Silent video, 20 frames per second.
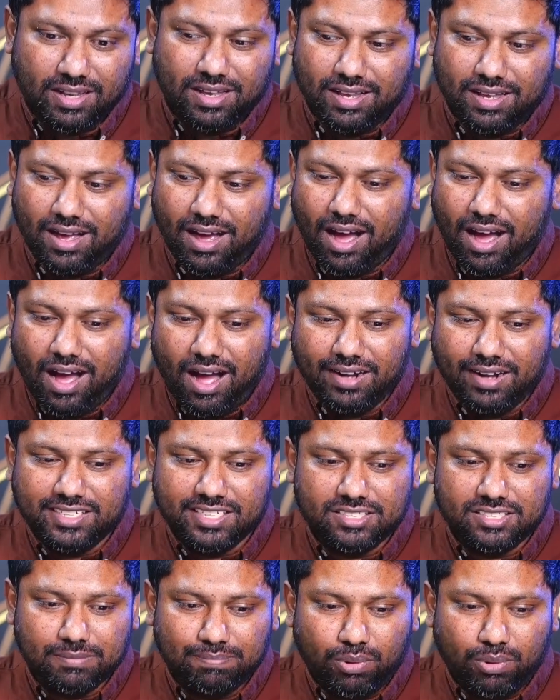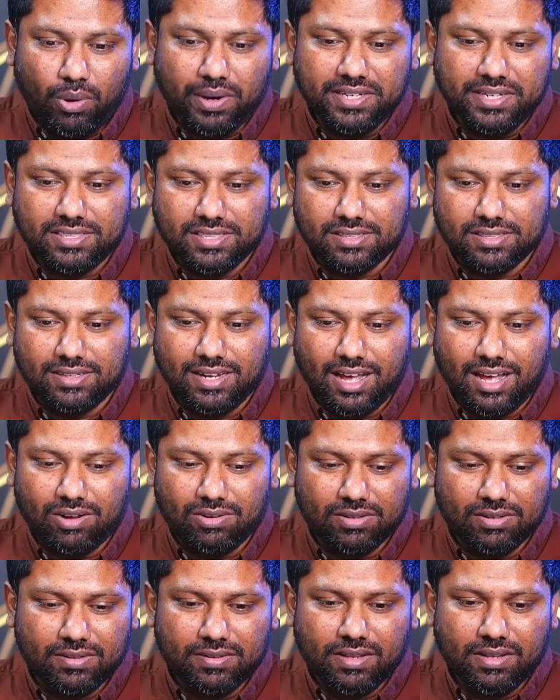are disappointed
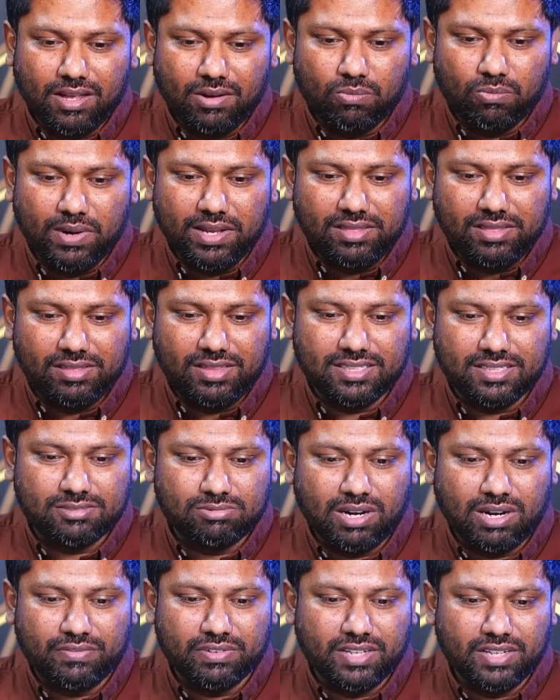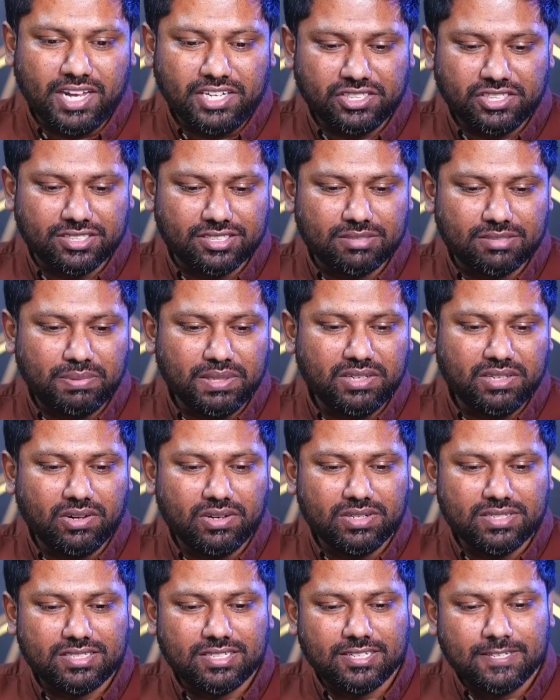now with this revelations,
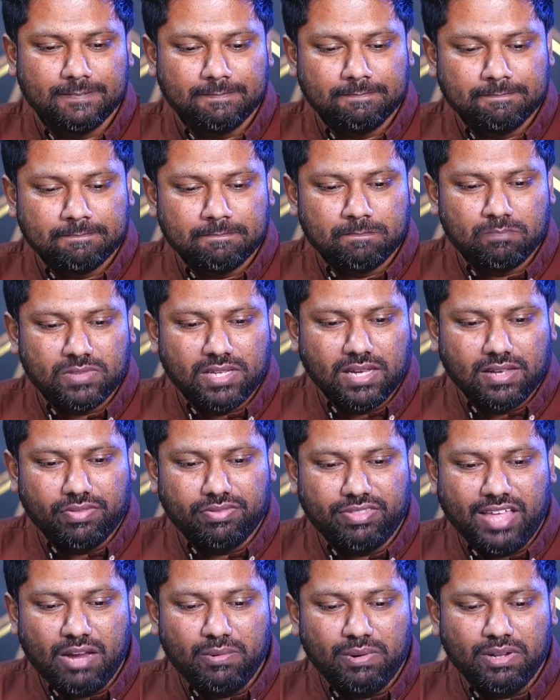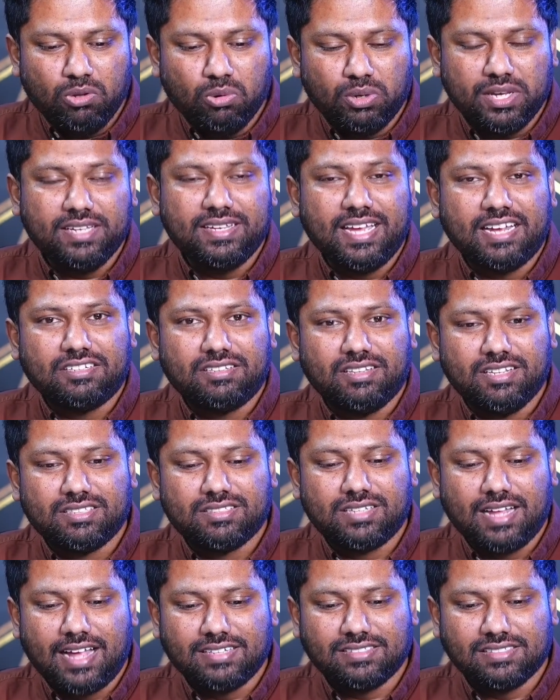because they were looking at this
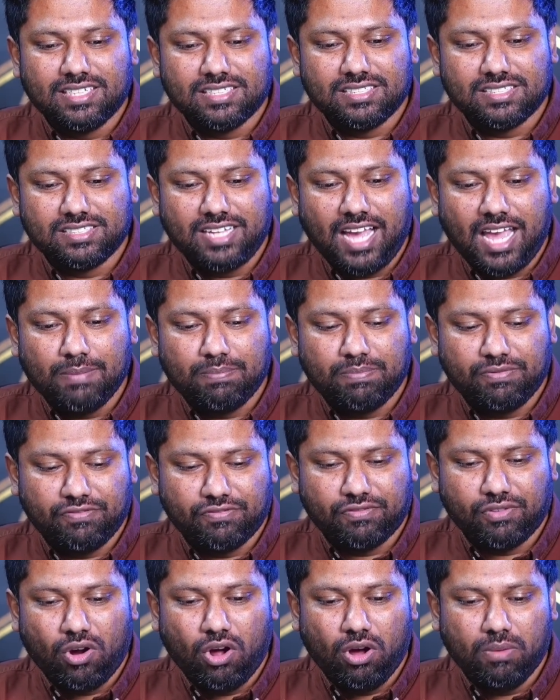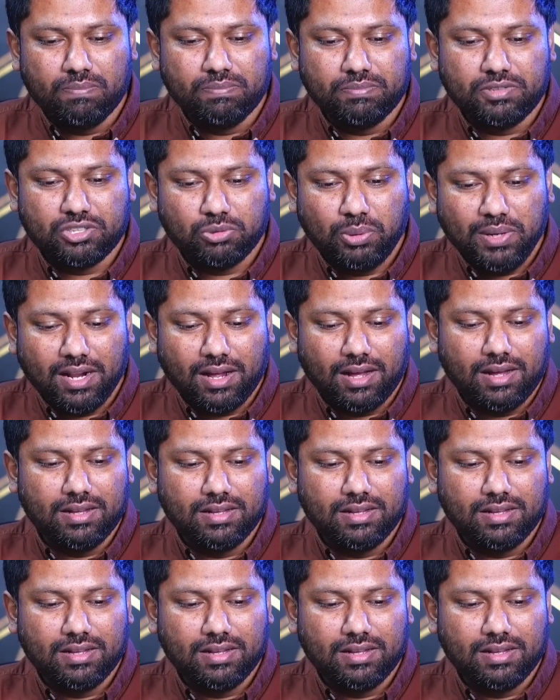as an escape from Twitter.